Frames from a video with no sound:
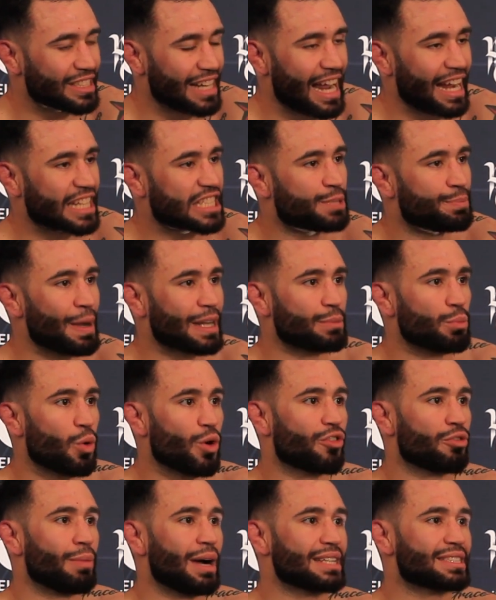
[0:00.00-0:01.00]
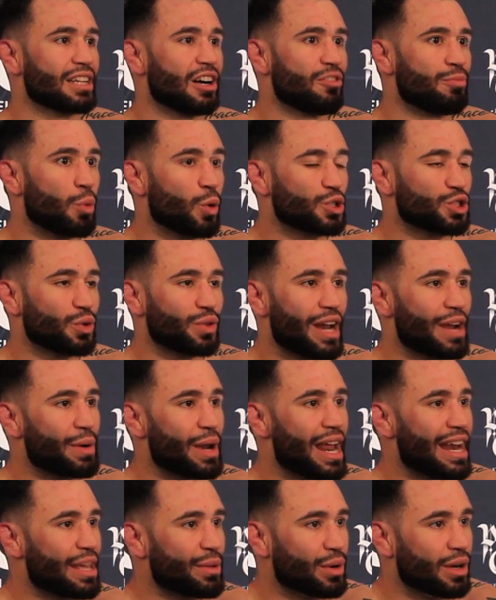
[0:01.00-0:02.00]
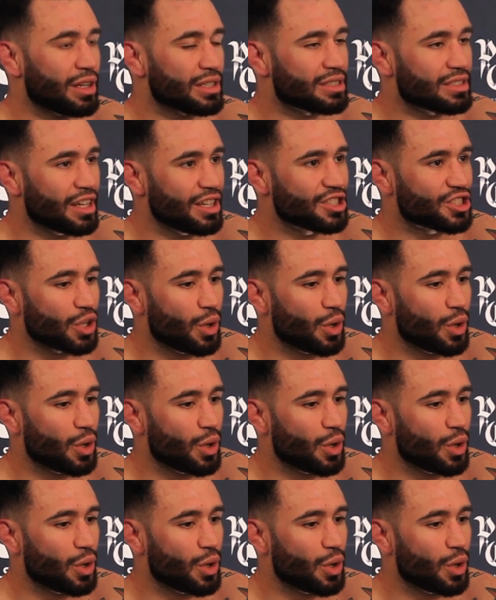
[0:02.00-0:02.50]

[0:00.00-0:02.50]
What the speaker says: and I expect more from myself, more so than anyone else does.